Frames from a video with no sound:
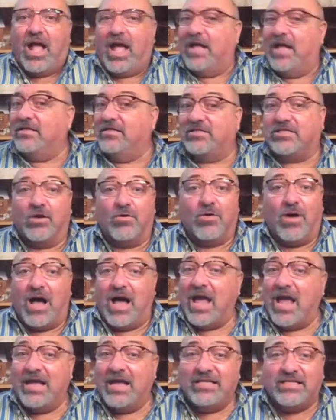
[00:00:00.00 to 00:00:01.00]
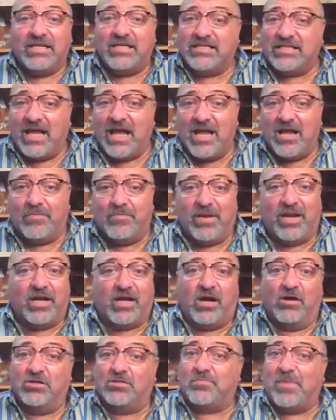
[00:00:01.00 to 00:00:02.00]
And so I hate to say it, but it
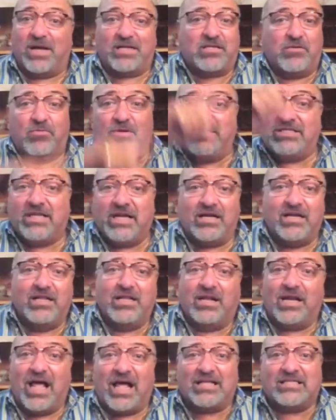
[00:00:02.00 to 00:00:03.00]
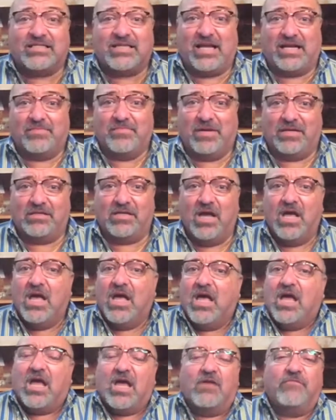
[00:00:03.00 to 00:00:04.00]
goes back to what we said in the last segment.
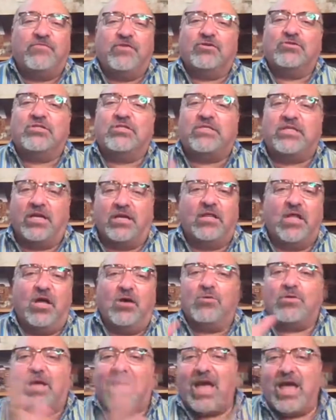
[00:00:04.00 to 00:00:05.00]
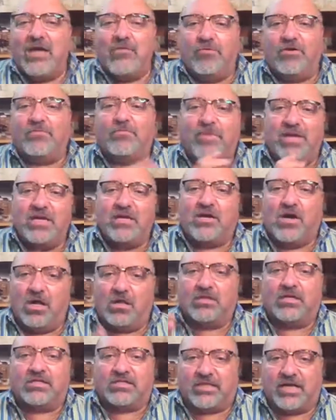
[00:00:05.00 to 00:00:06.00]
If you're still okay with being
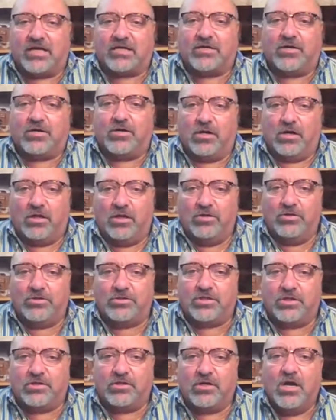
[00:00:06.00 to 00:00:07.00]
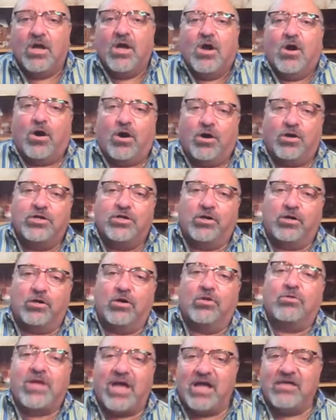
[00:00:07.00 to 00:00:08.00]
called a sucker or a loser, or you're
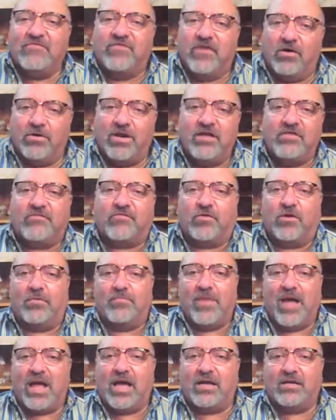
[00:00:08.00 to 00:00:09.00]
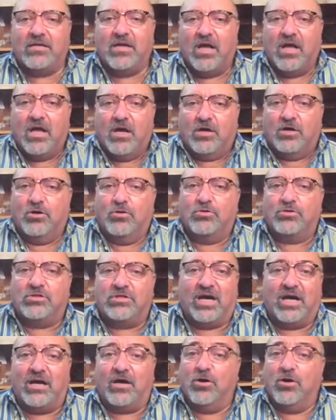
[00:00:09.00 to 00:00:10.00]
okay voting for a man who
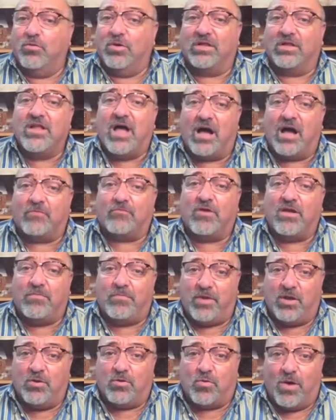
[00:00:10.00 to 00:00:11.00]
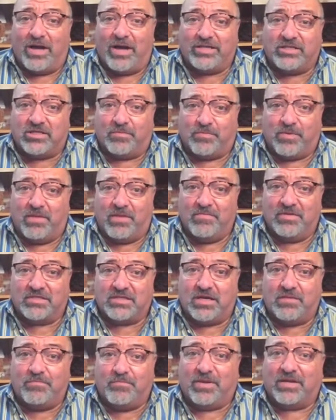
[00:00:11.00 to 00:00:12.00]
will not rebuke white
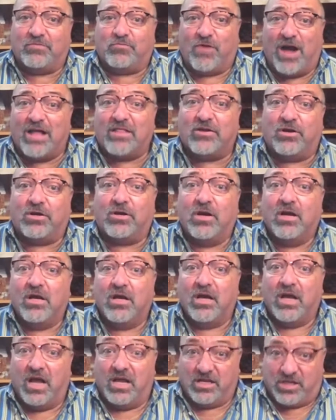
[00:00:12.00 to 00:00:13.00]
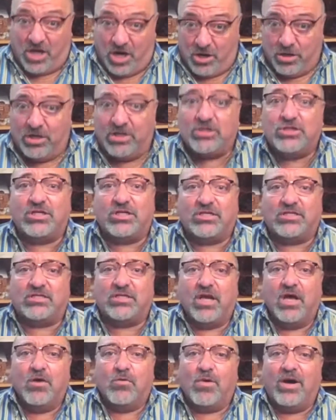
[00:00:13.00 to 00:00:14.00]
supremacy, but rather encourages
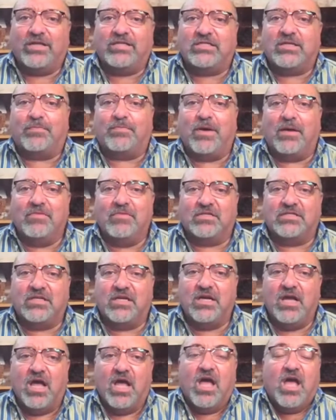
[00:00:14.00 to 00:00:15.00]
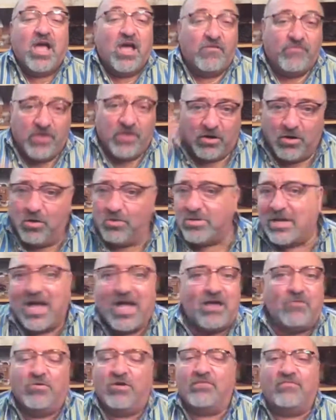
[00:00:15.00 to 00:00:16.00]
white supremacy, if you're
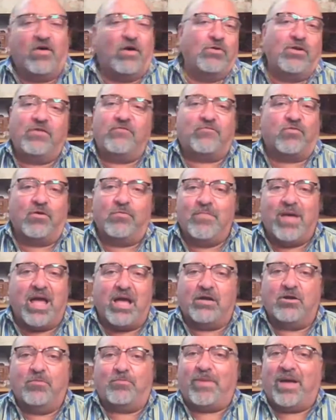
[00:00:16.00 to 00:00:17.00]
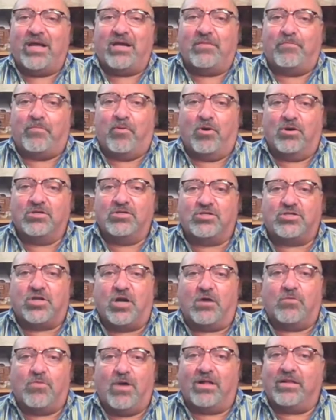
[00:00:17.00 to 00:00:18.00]
okay with voting for a man who paid a porn
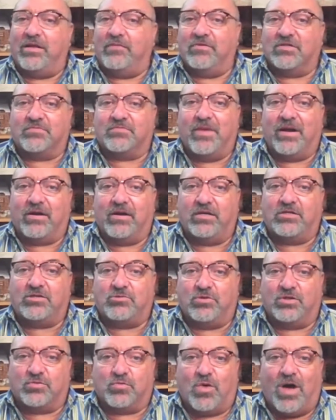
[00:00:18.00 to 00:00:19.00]
star while he was married to his